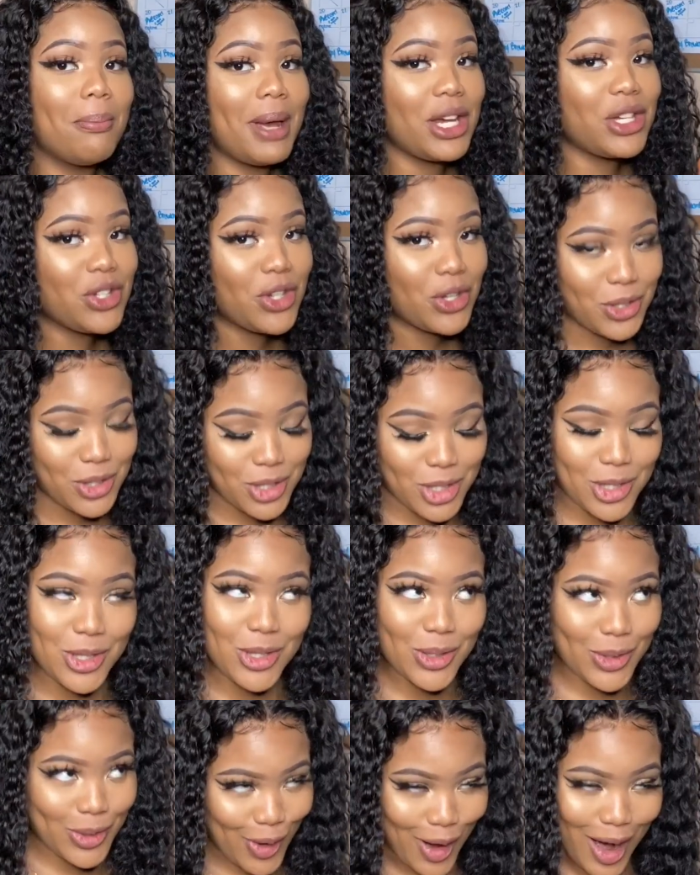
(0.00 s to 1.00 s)
Make sure you
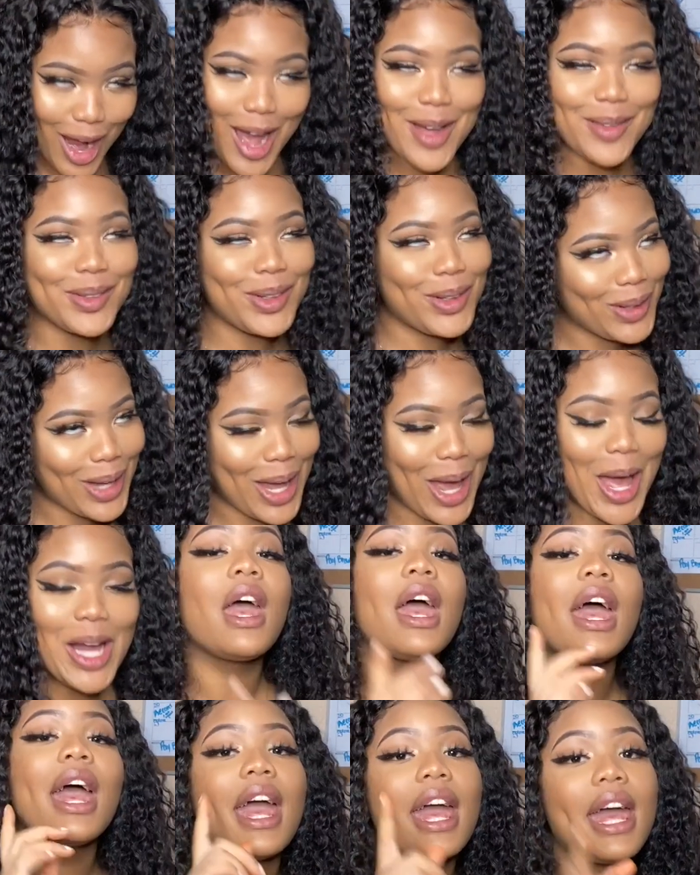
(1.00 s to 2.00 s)
subscribe, okay,
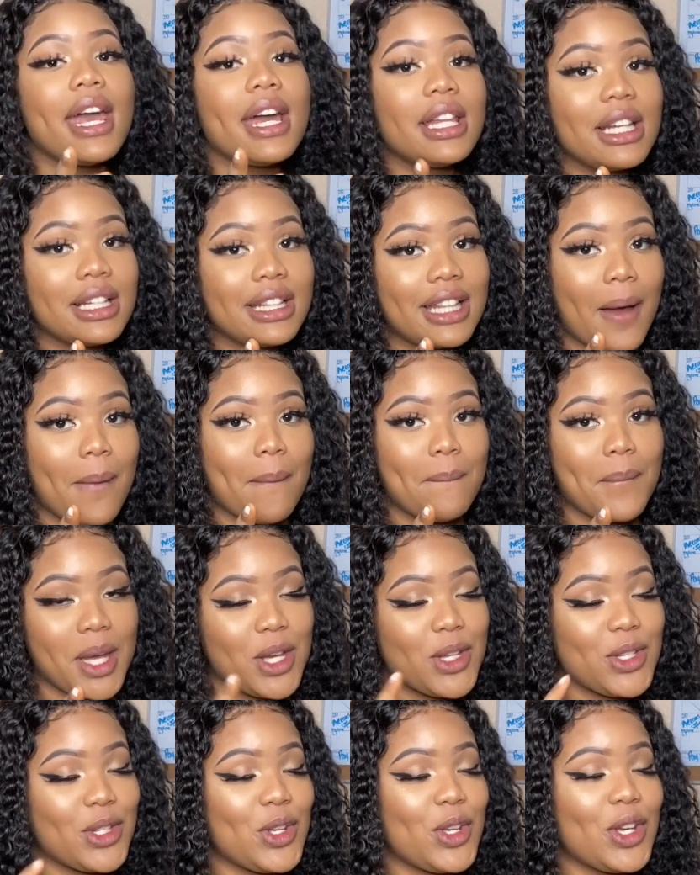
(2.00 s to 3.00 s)
and click that bell
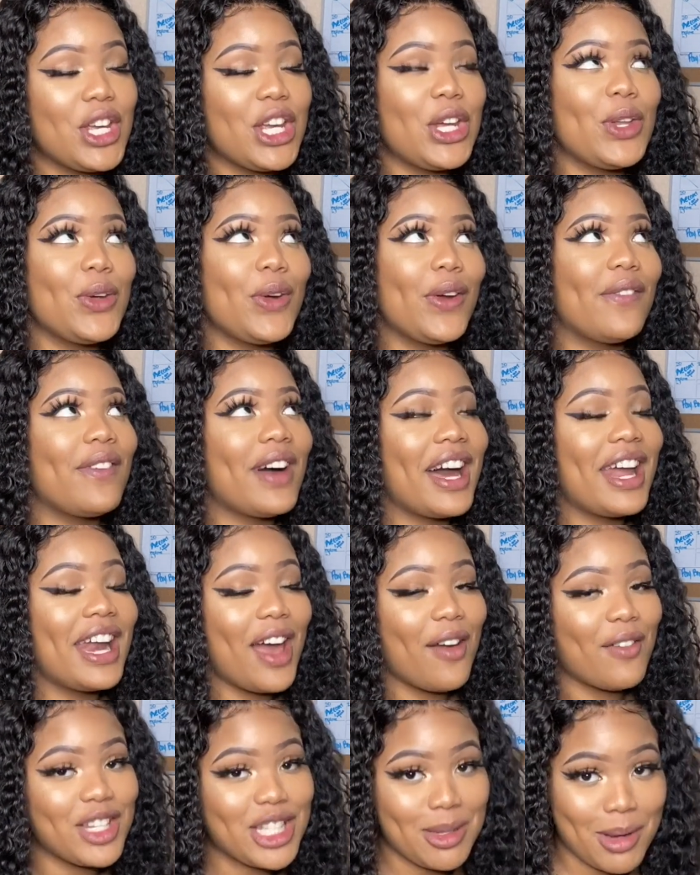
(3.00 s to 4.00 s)
so you can get notified
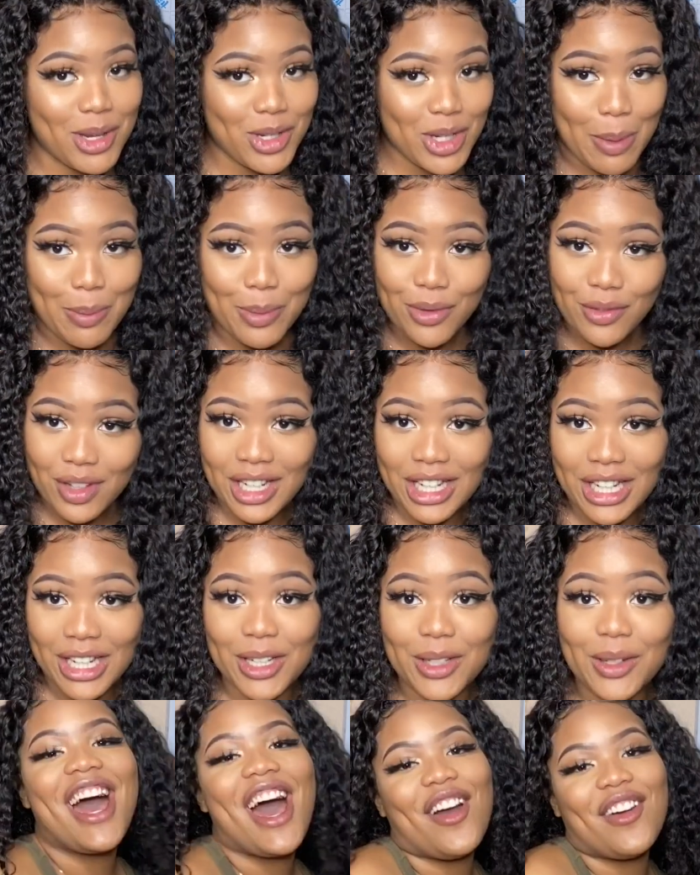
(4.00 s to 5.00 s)
every time I drop a
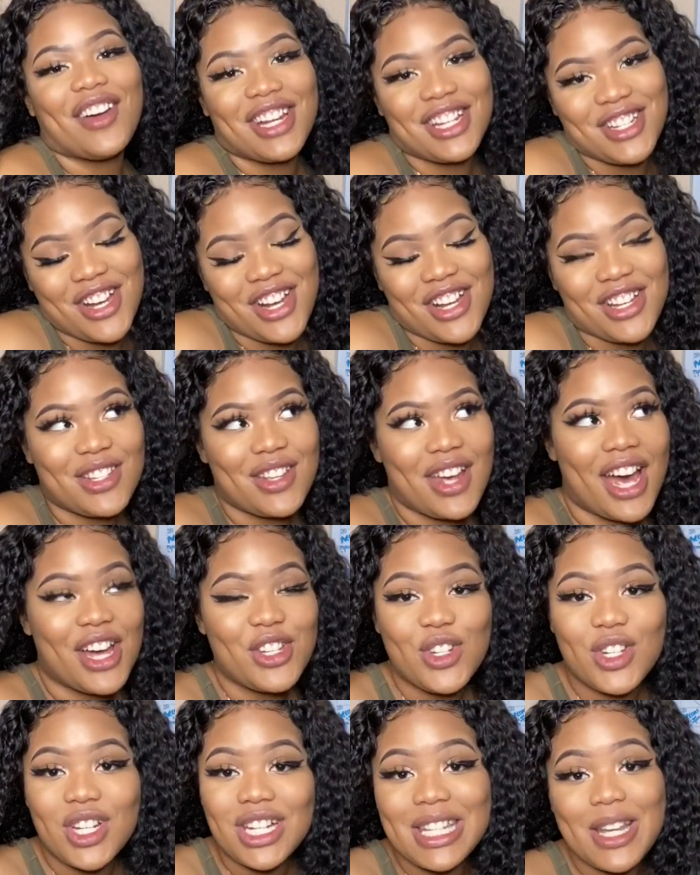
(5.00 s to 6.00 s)
video. All right, y'all, so as
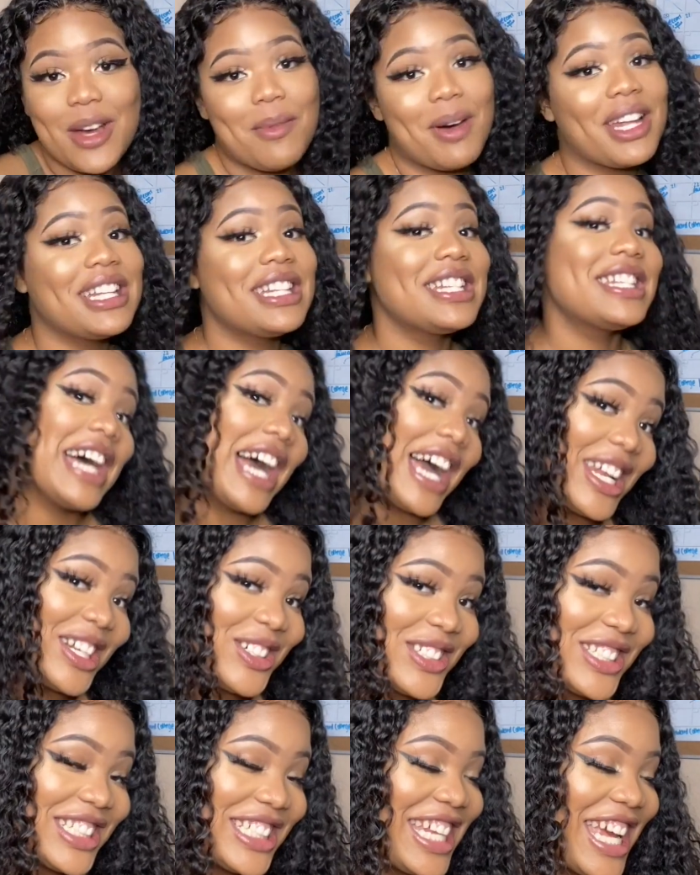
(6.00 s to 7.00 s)
you can tell by the title,
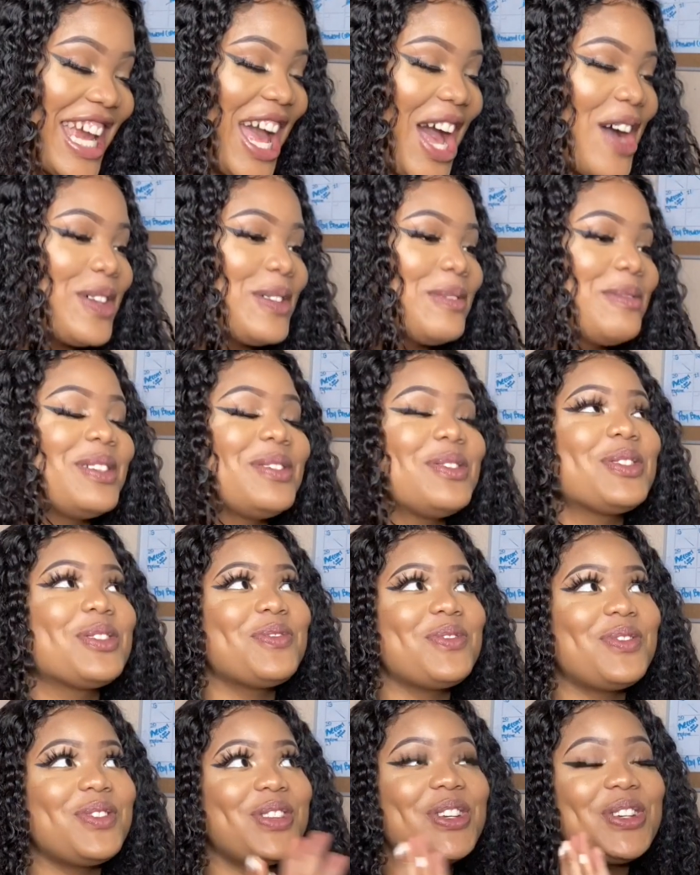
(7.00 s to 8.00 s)
today I will be
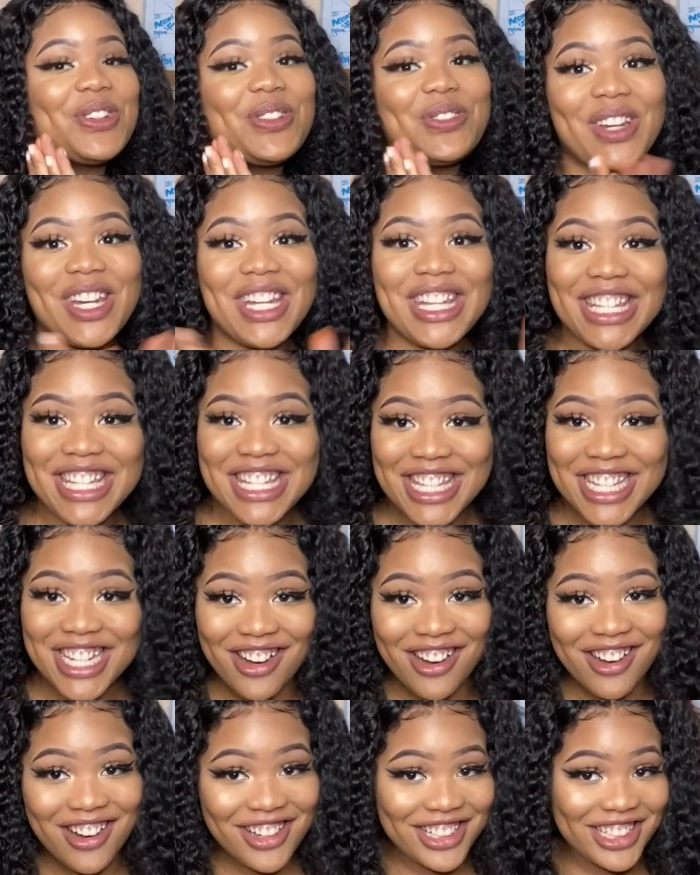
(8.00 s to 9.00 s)
reviewing this
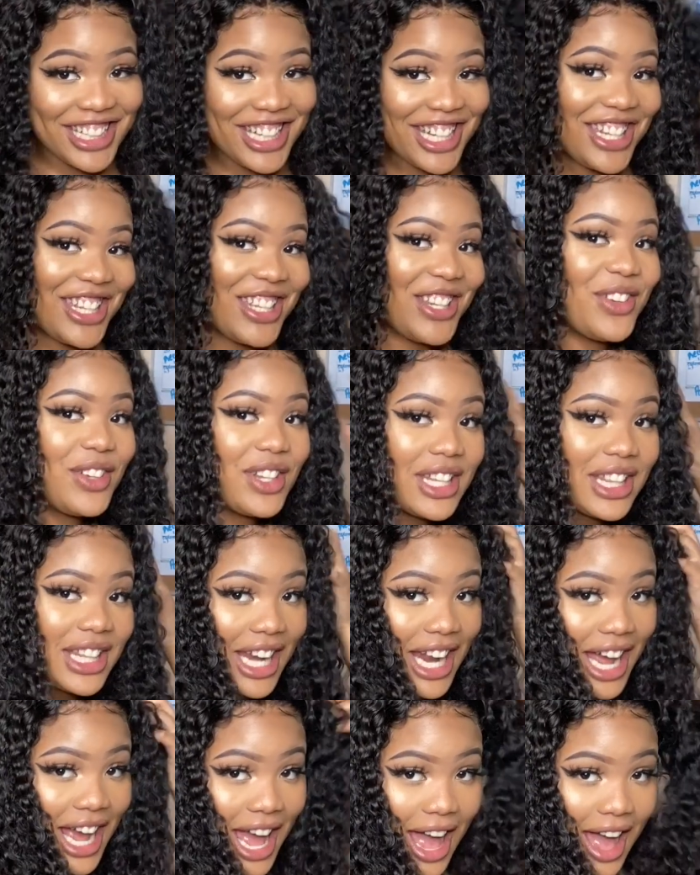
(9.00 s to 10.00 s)
curly unit that
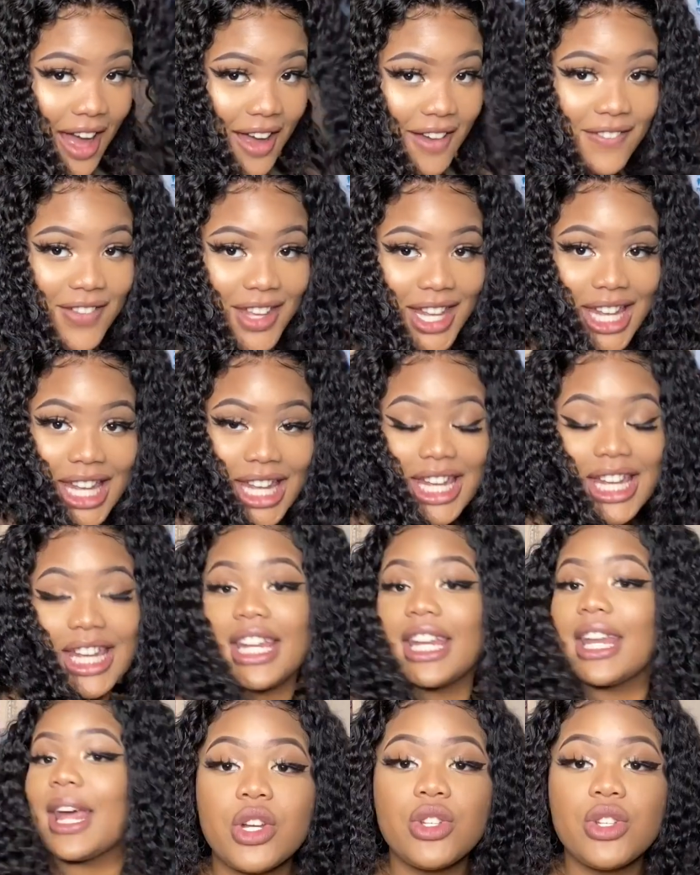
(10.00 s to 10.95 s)
I have in.